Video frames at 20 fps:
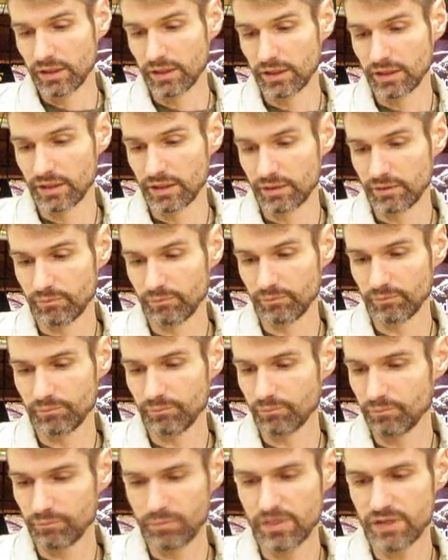And
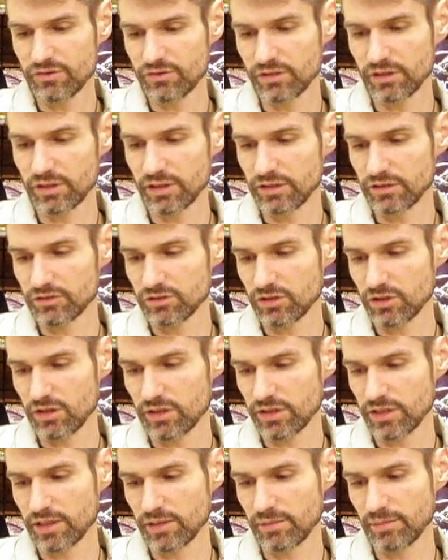basically it's
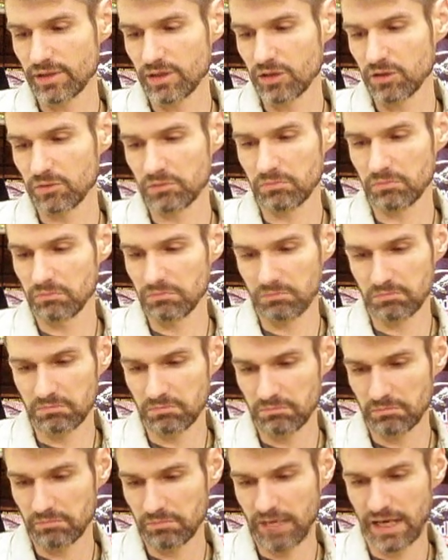talking about
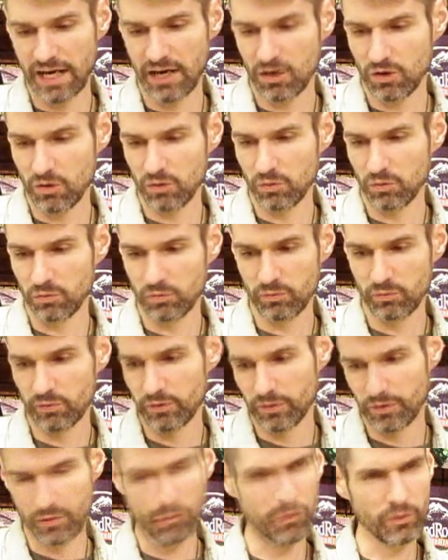how
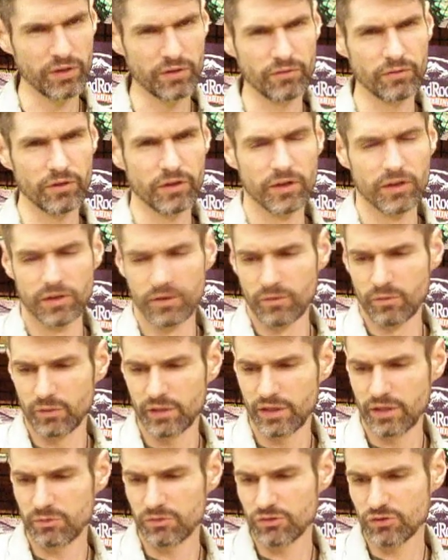when
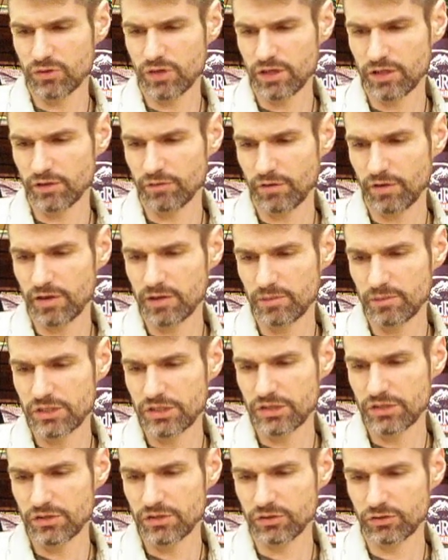he was trying to find the
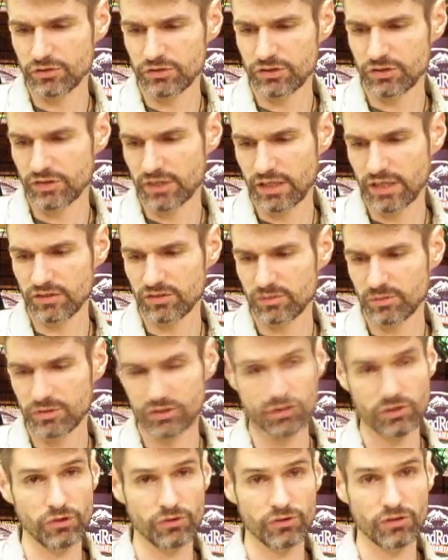materials to tie some
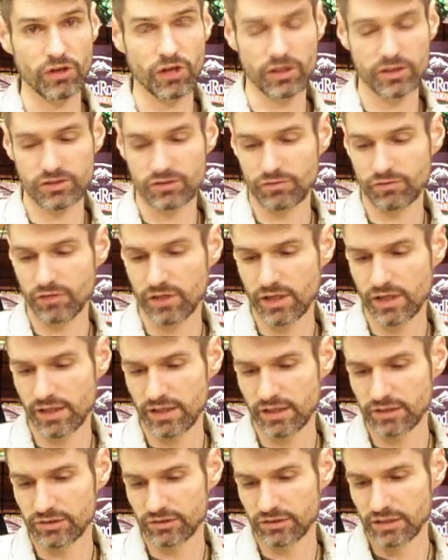of Charles Cotton's
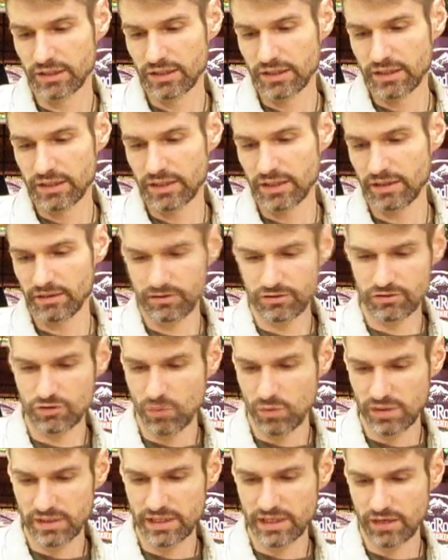flies, he's
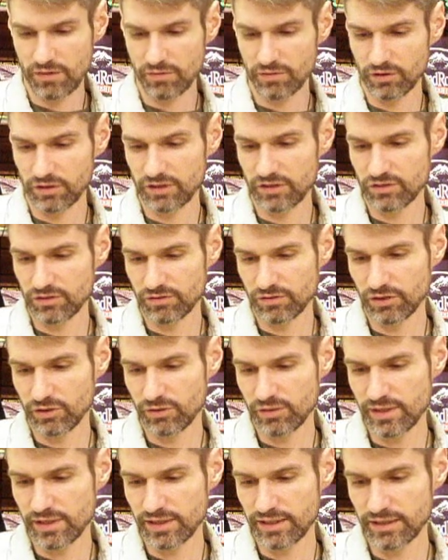going down the list of
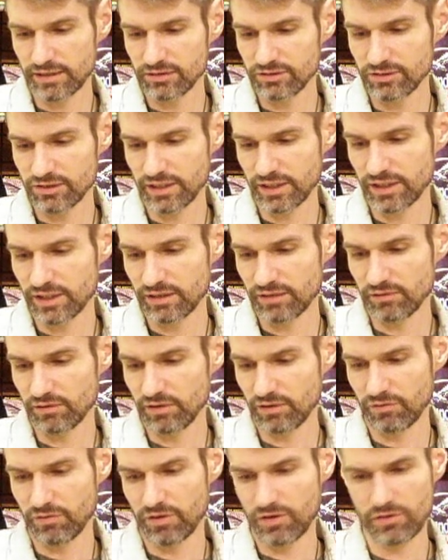ingredients,
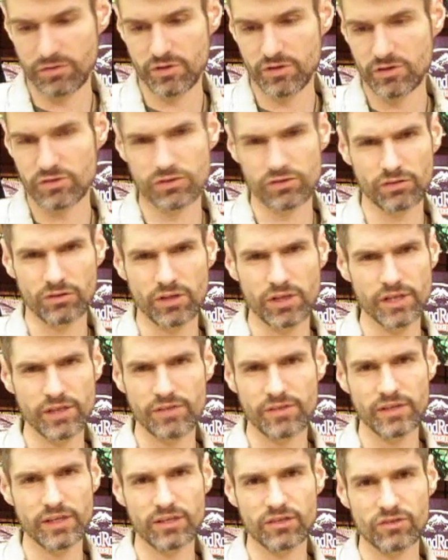and there's a lot
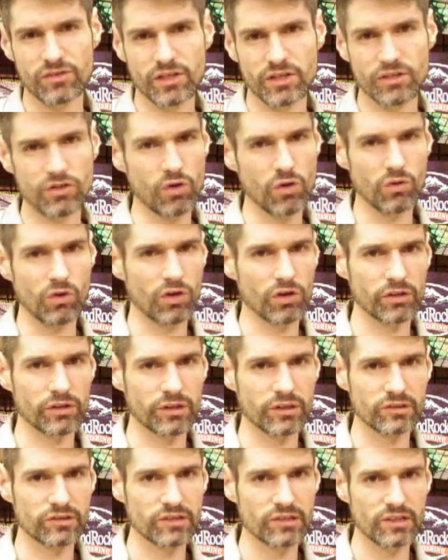of things that no
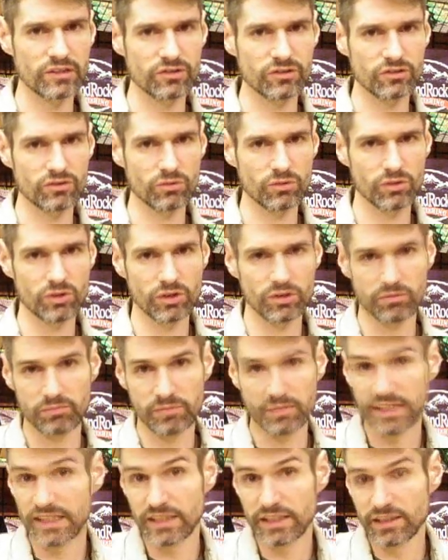longer exist, or
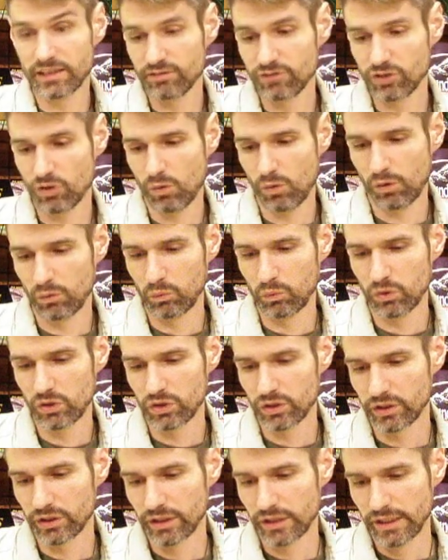he didn't even know what
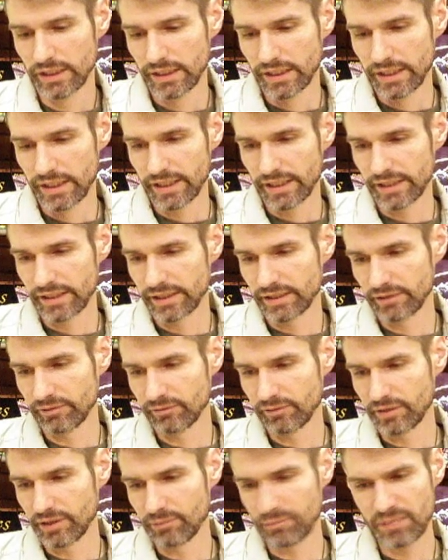were.
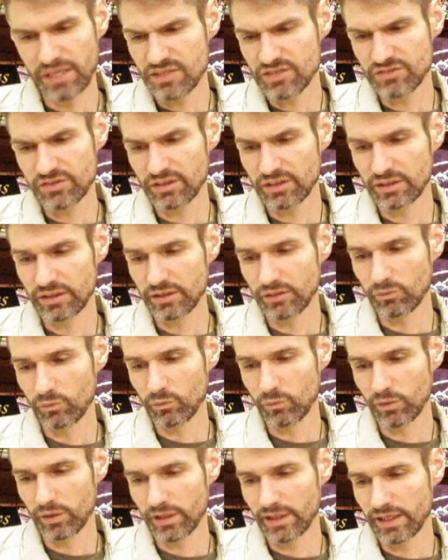And basically
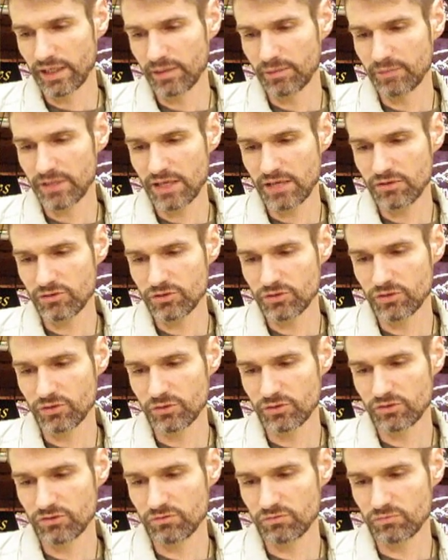what it came down
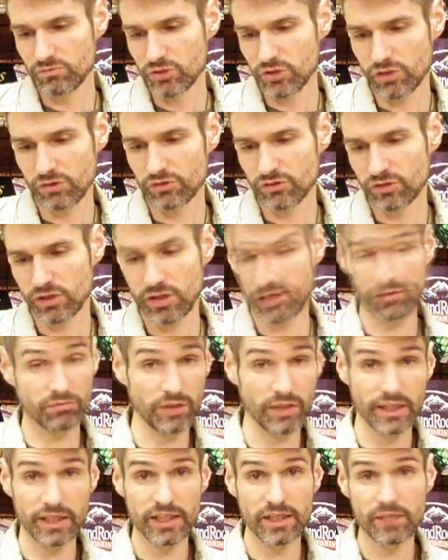to is Charles
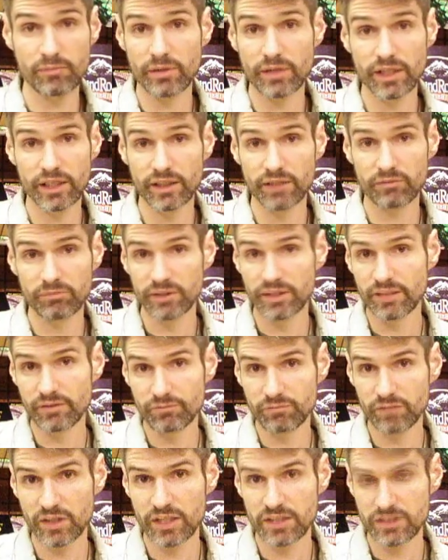Cotton, like any
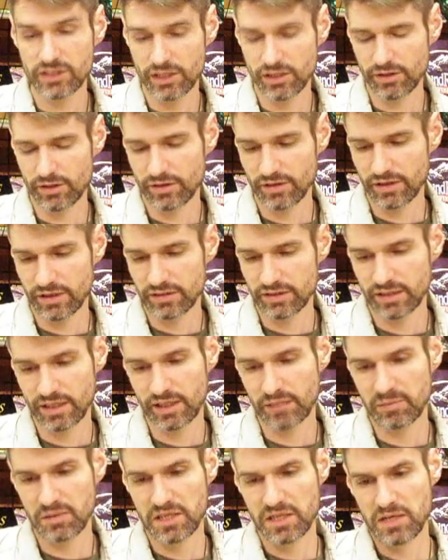fly tyer at that
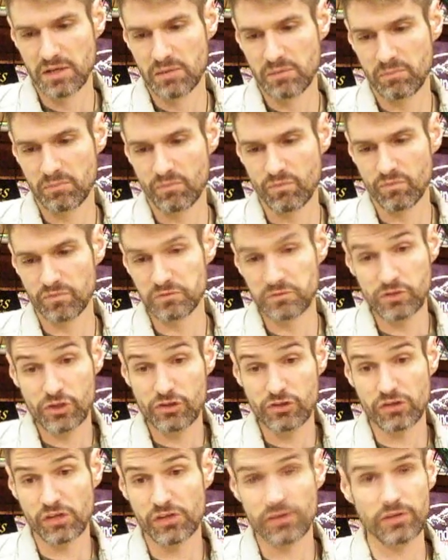time,
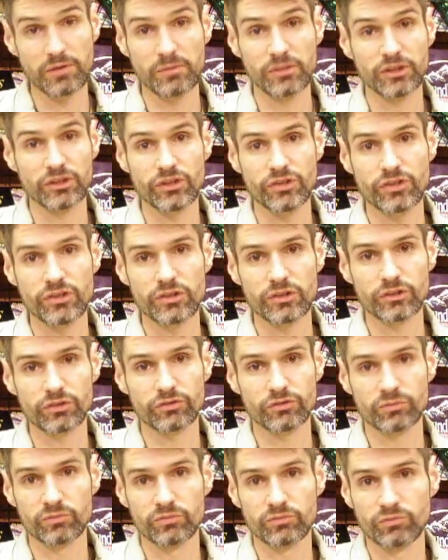just got their
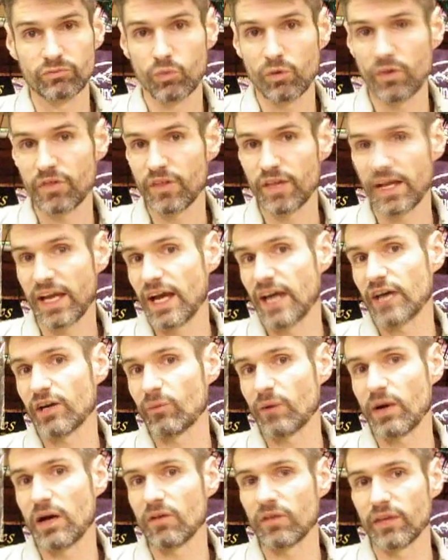materials from what they
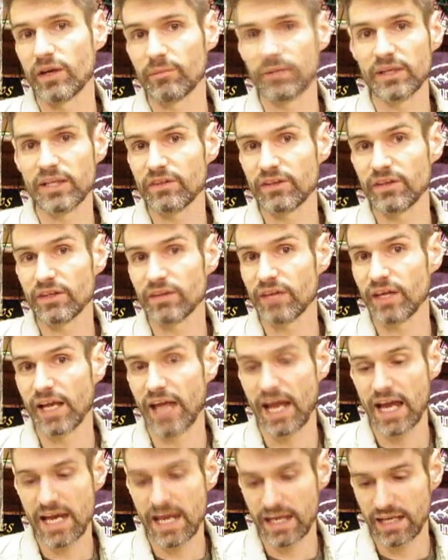had around them, anything
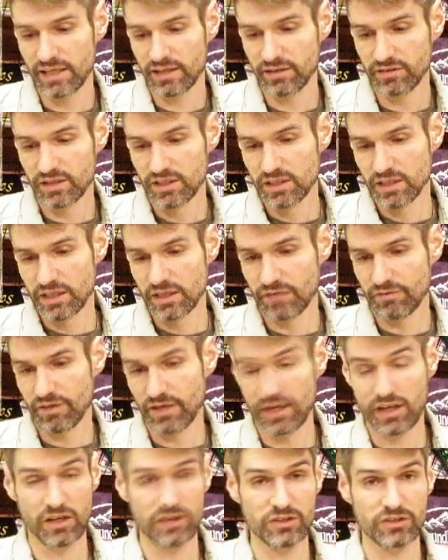they had. If
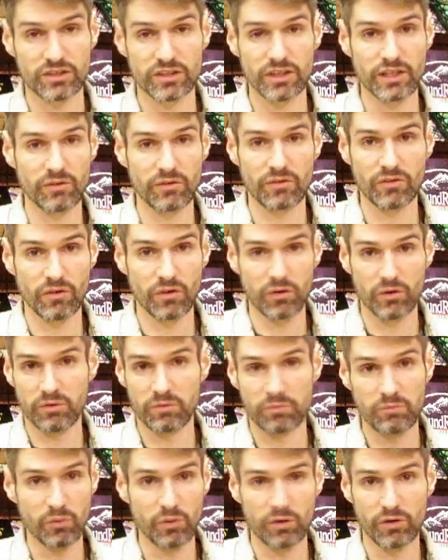they hunted
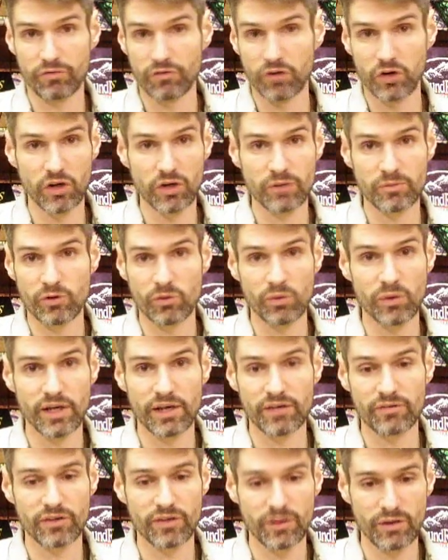or farmed or
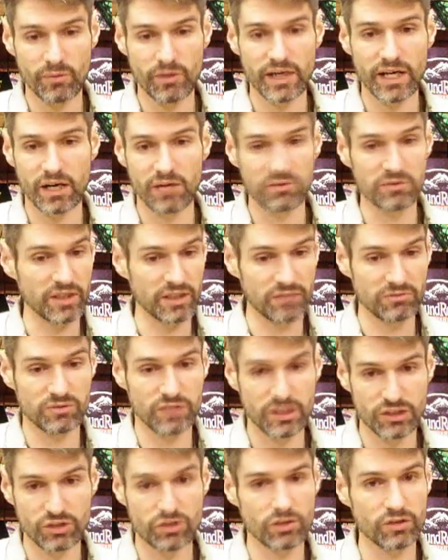whatever, they went out and
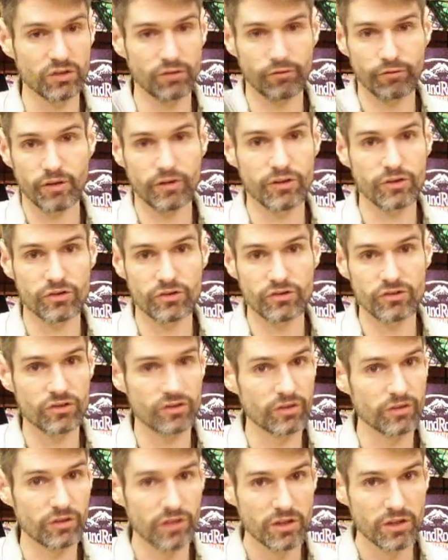they took the feathers
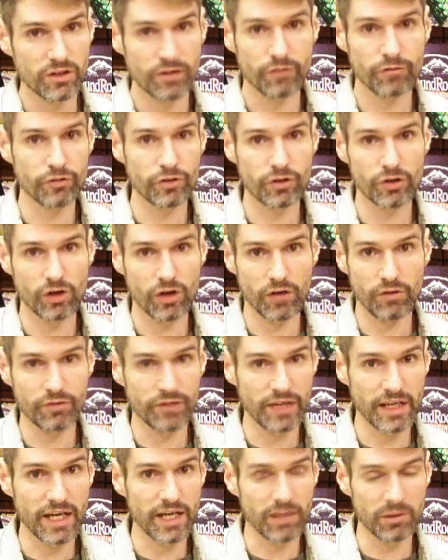and the fur off
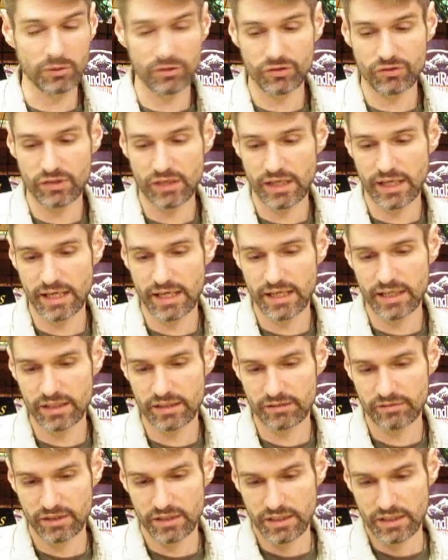the animals they
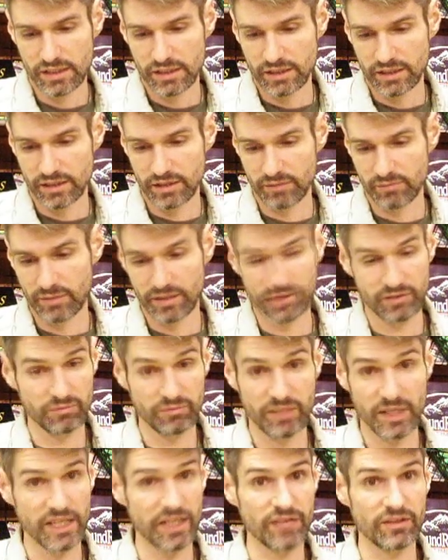had, and
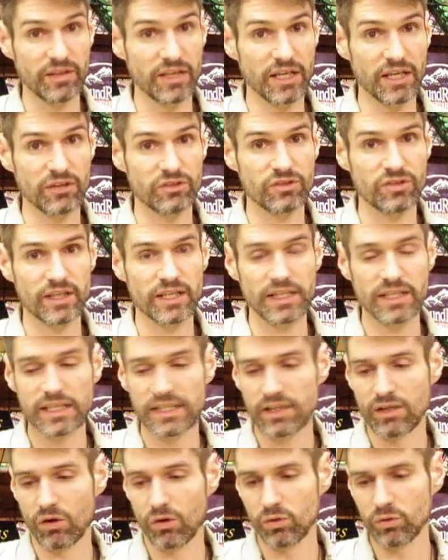anything else they
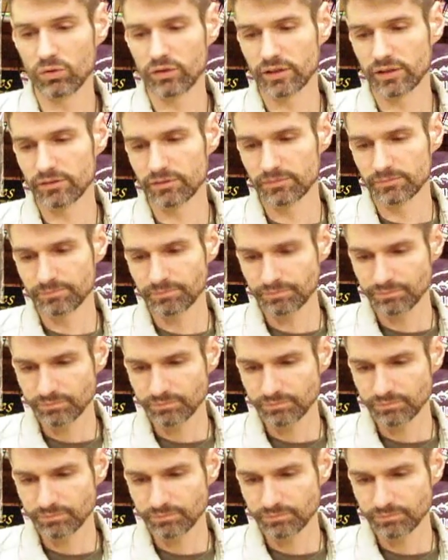could get a hold of.